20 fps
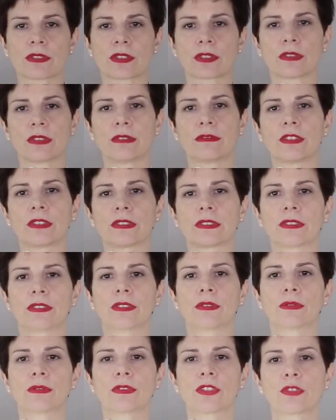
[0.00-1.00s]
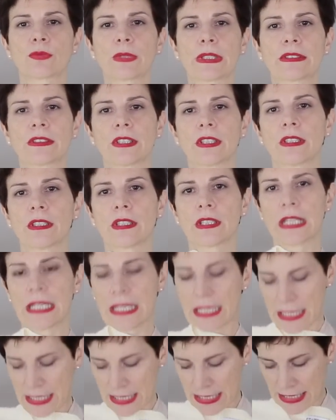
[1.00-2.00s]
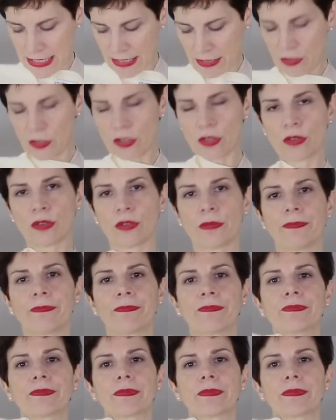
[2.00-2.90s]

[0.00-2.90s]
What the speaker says: So you've got your sweater and your